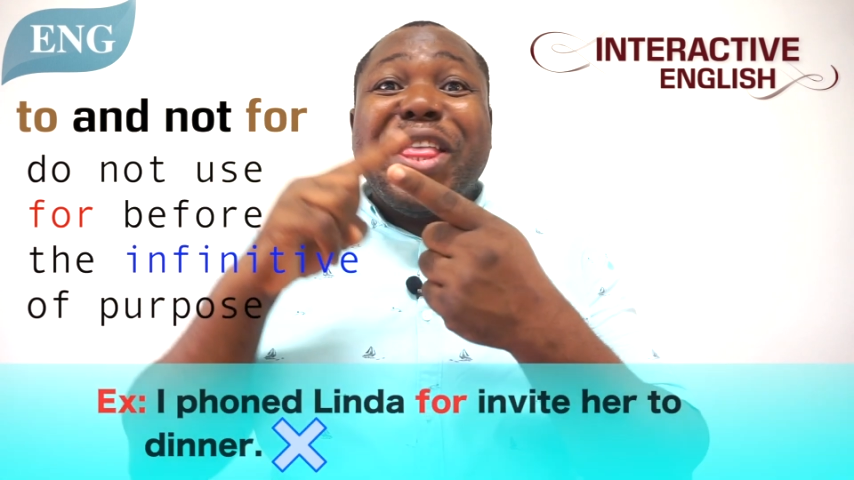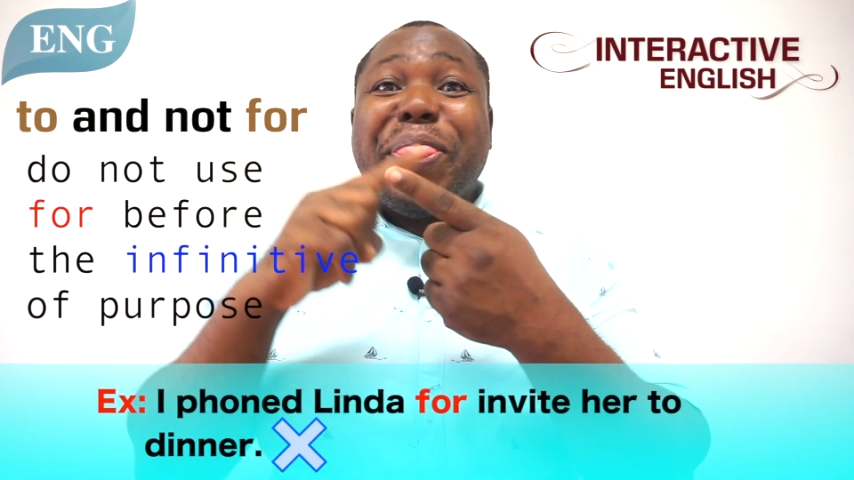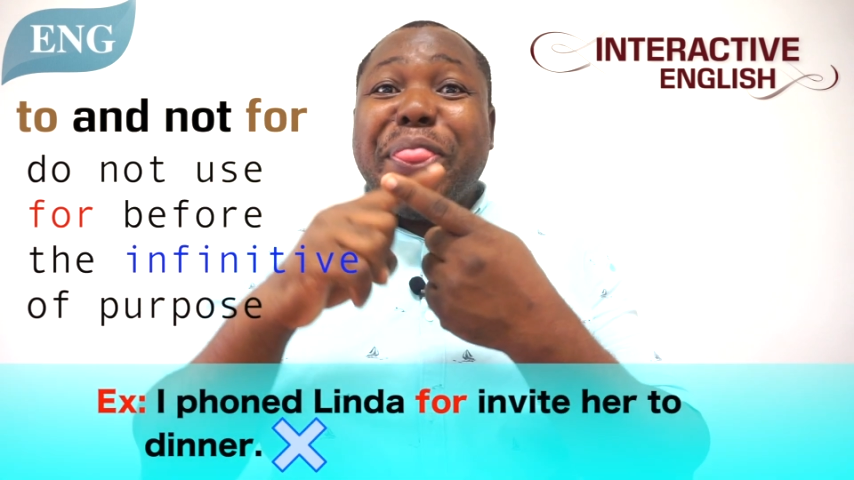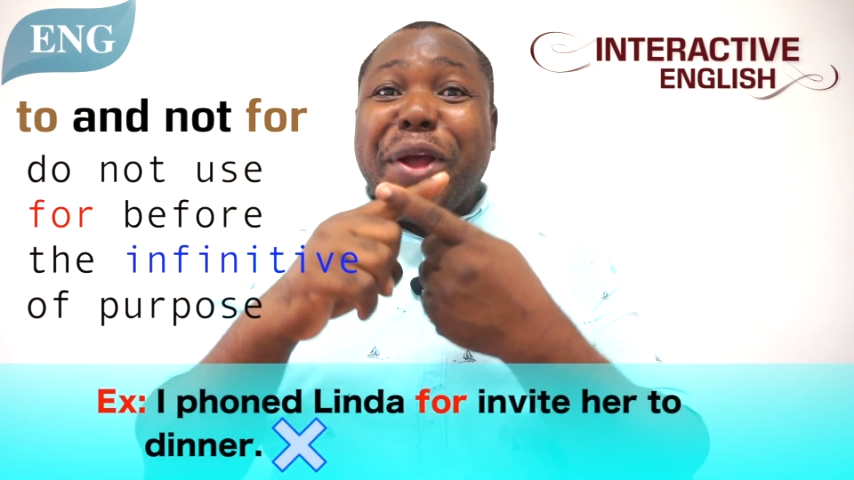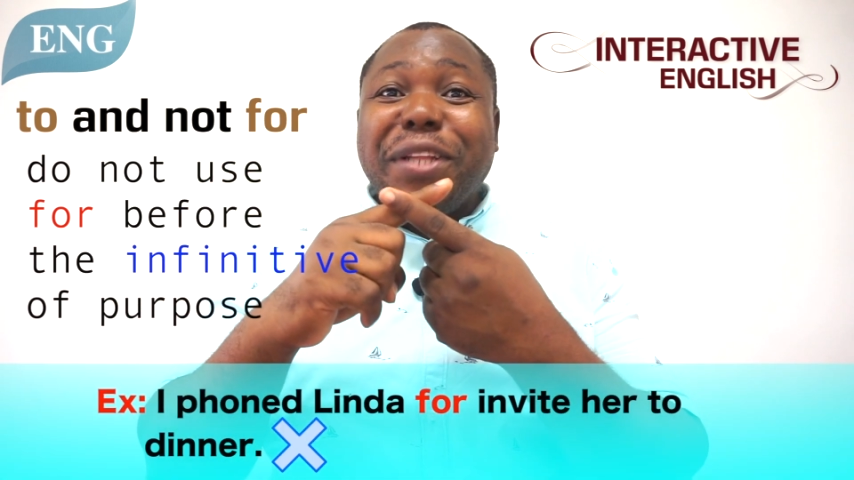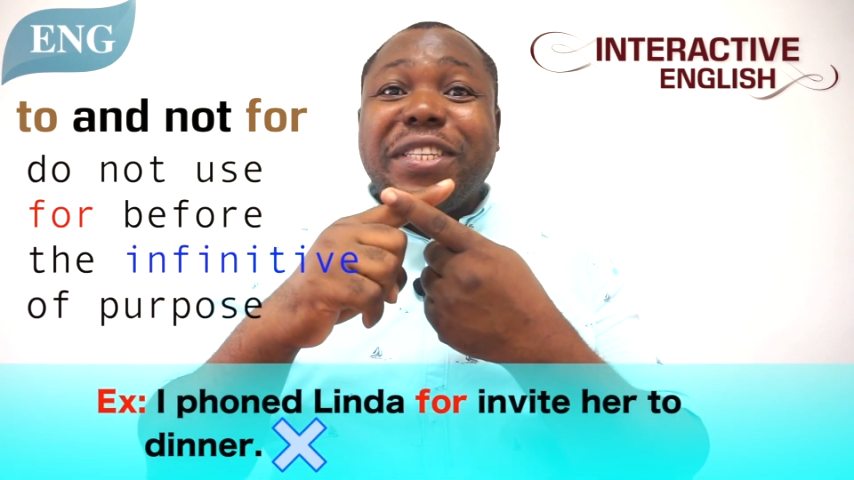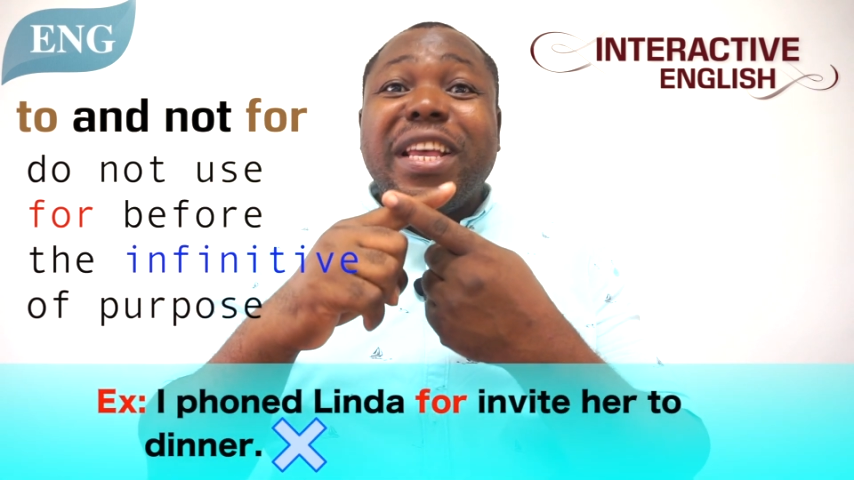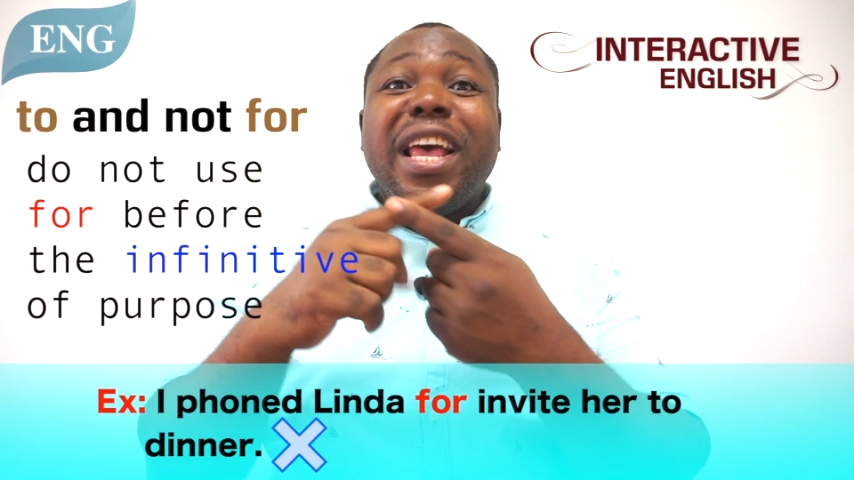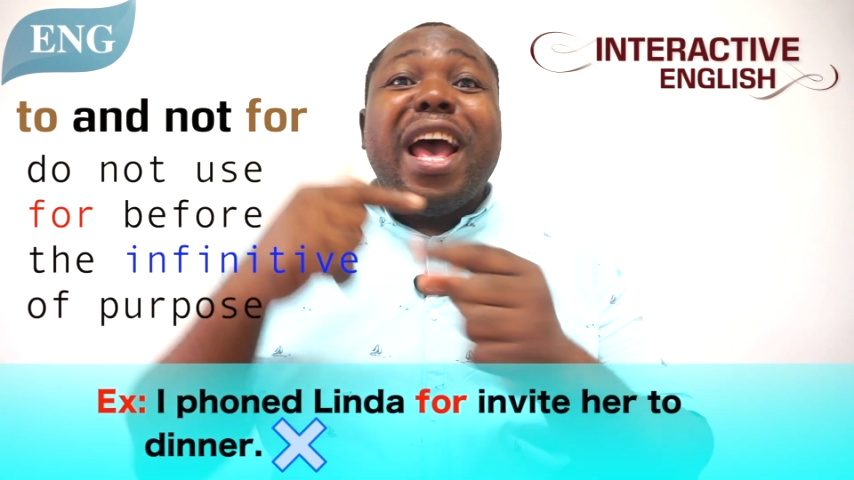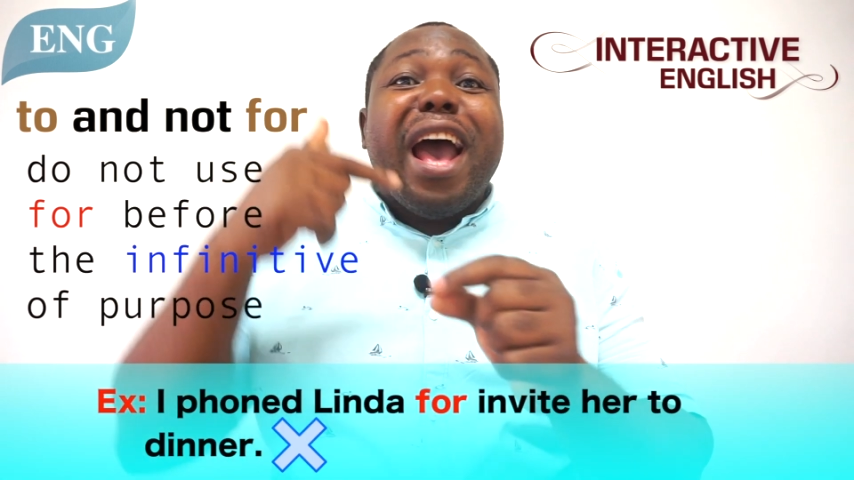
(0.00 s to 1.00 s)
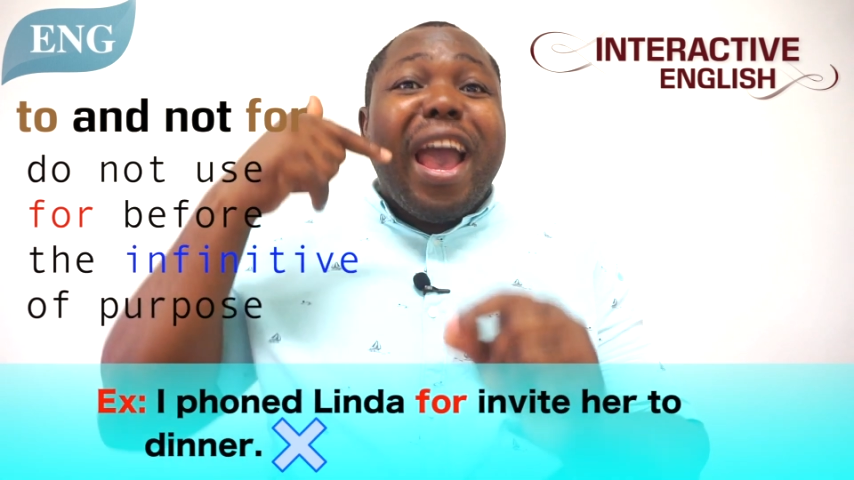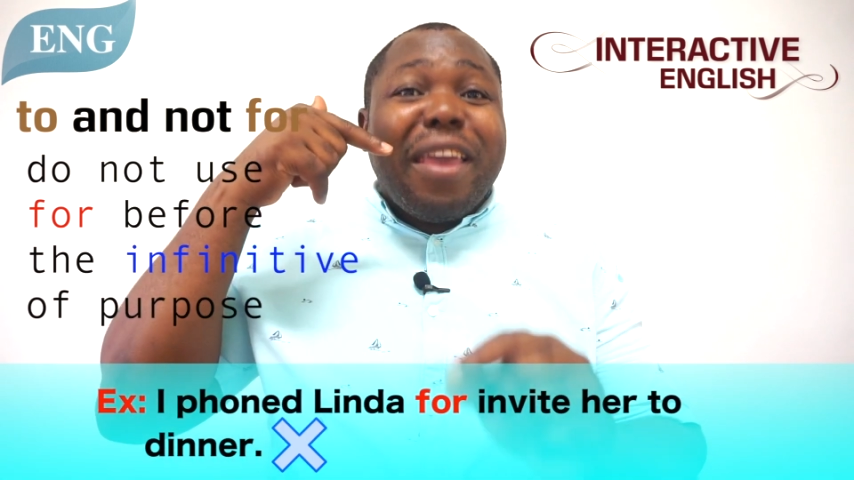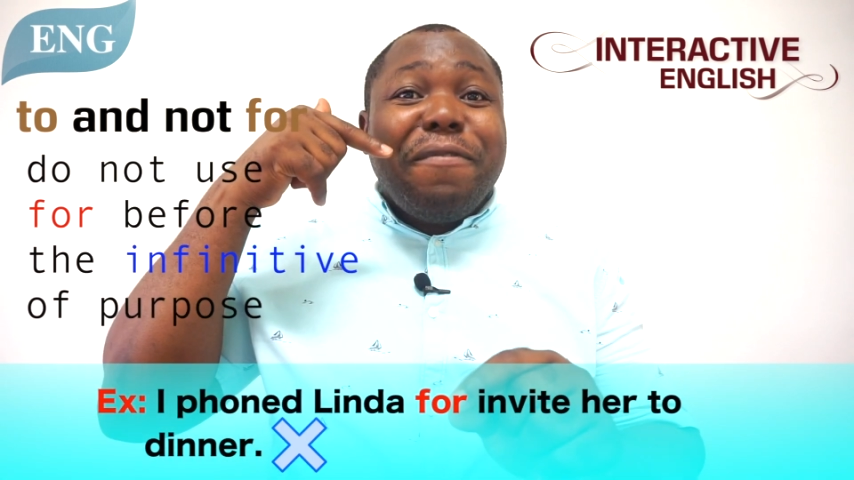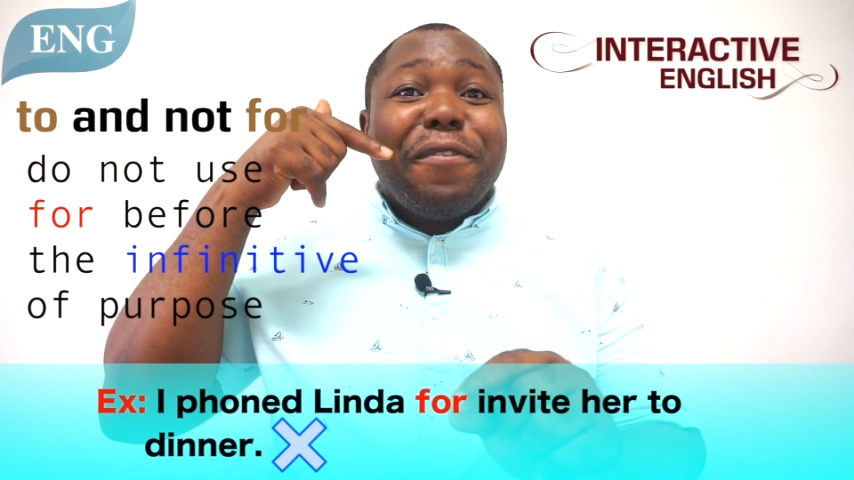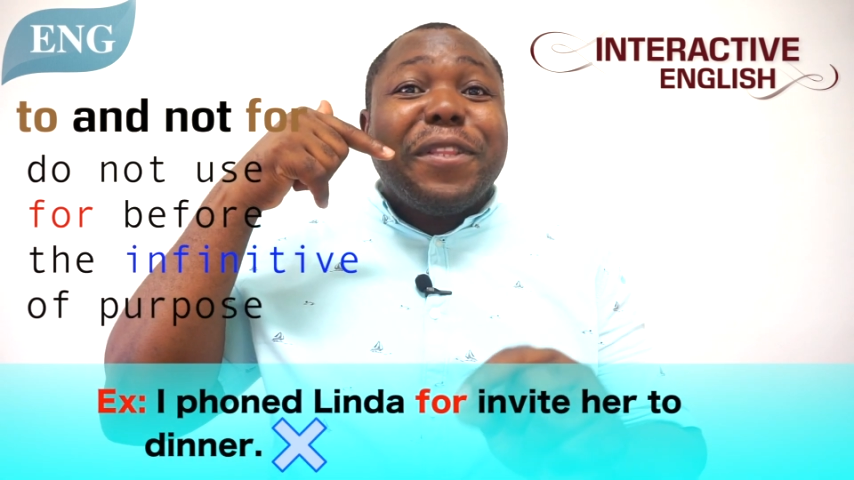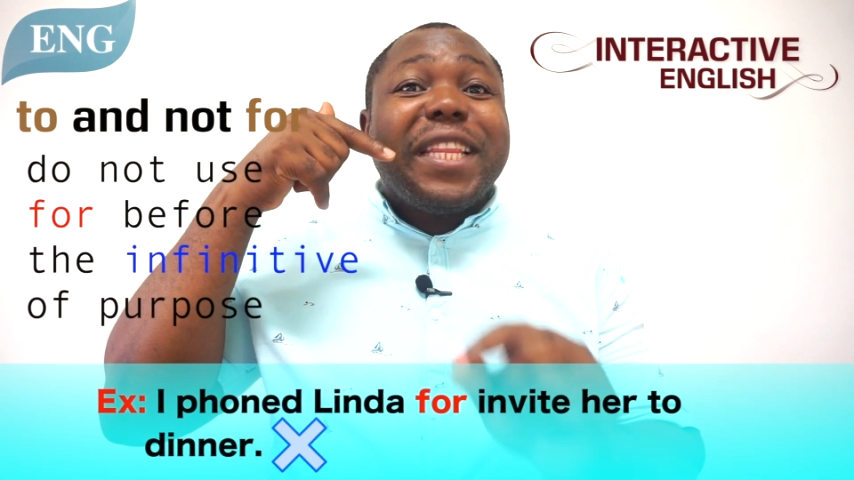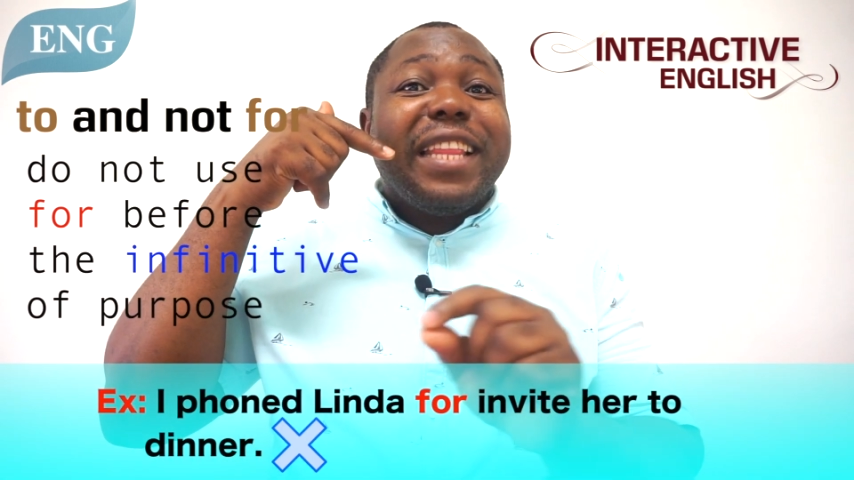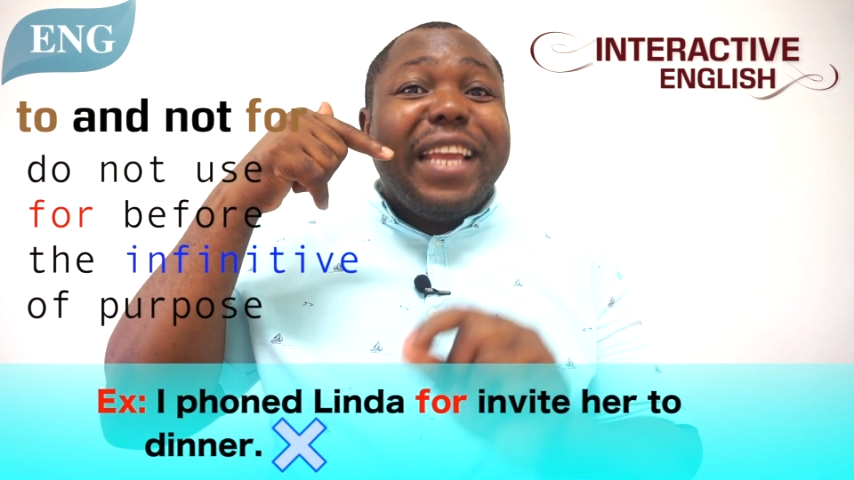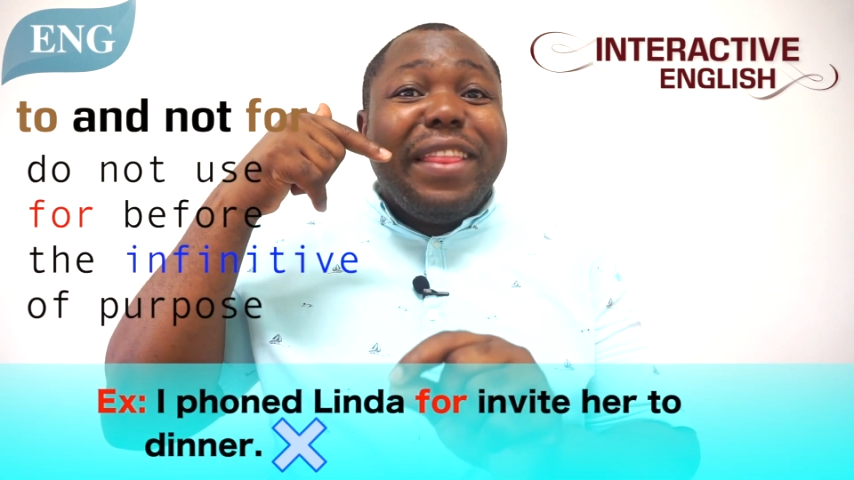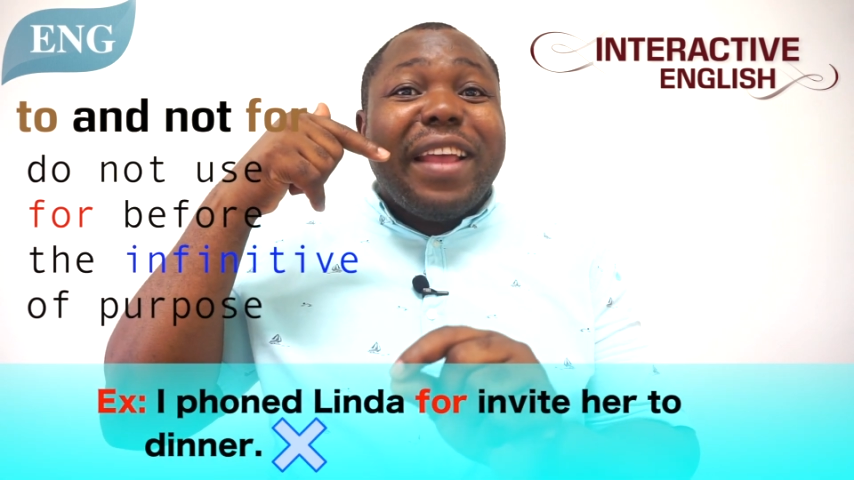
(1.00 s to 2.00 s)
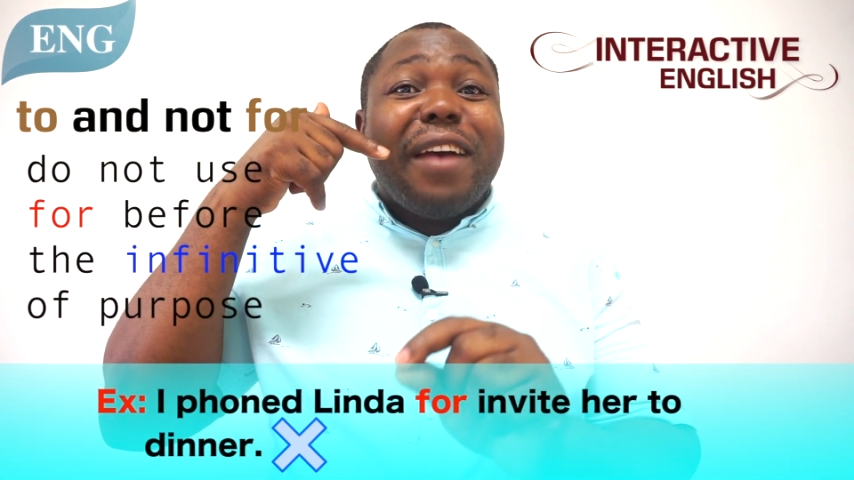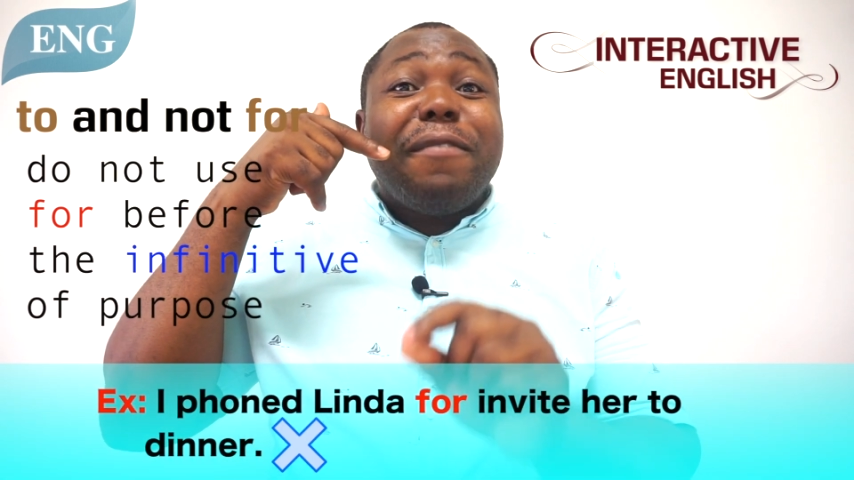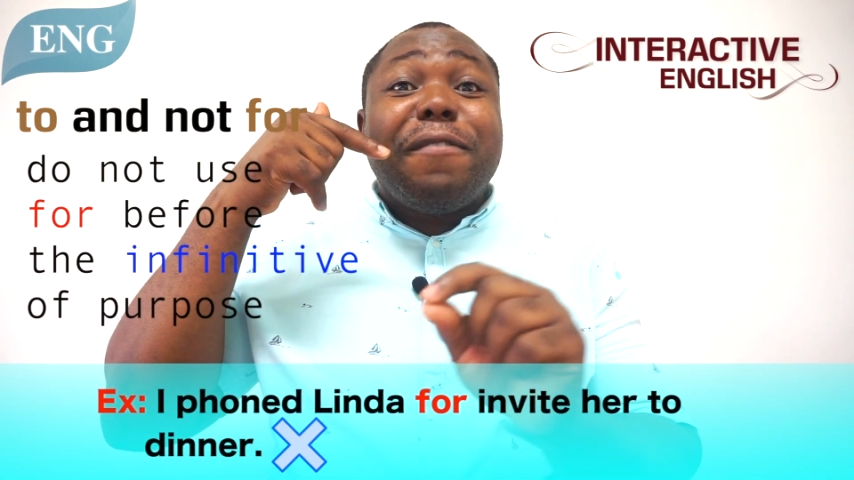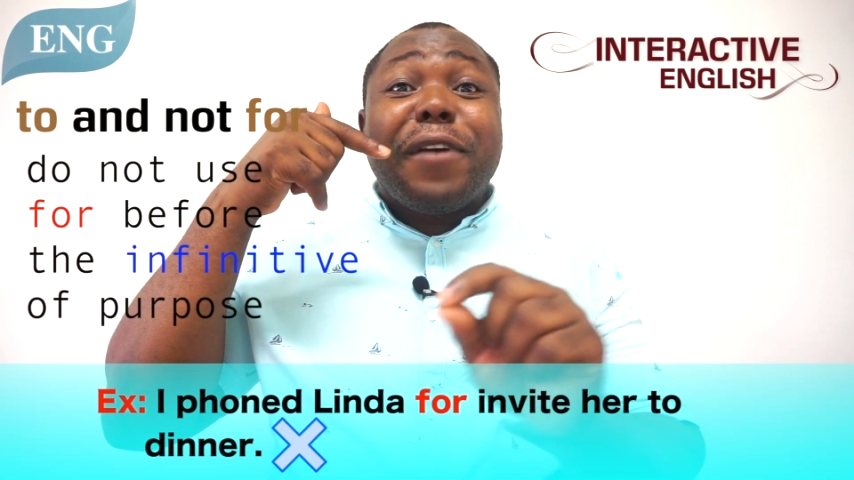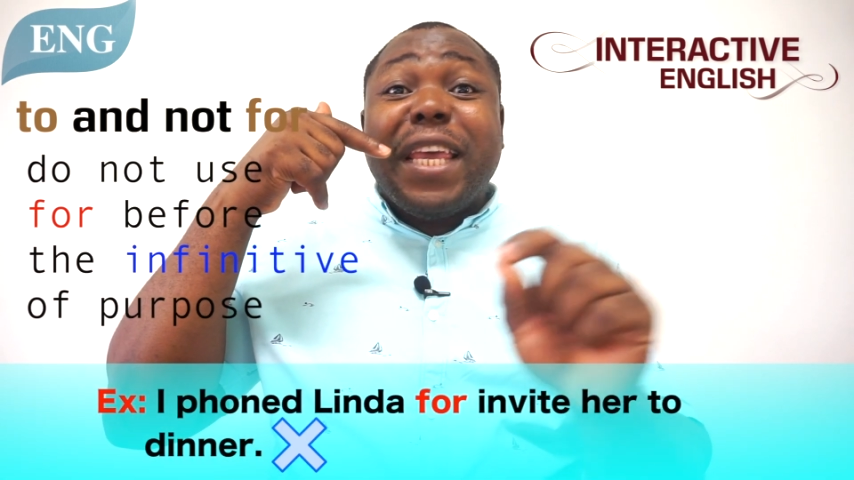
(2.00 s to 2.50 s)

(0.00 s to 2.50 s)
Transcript: Not, I phoned Linda for